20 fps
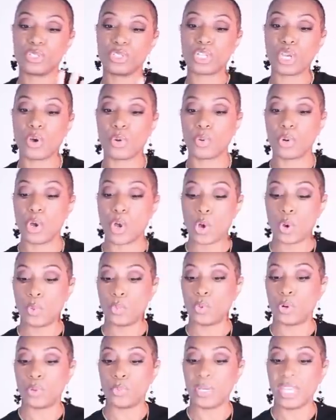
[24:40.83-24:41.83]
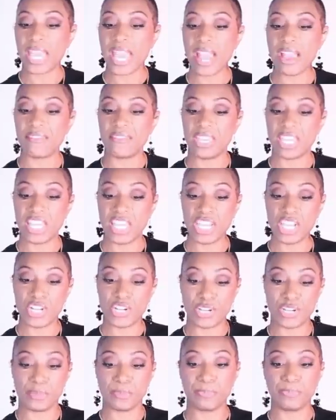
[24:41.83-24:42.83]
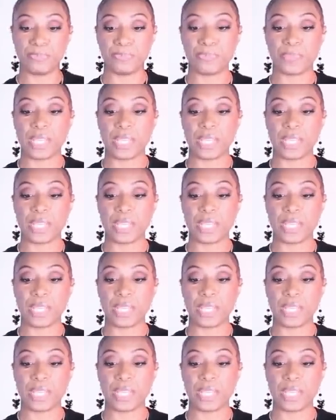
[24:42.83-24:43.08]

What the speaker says: So what we have here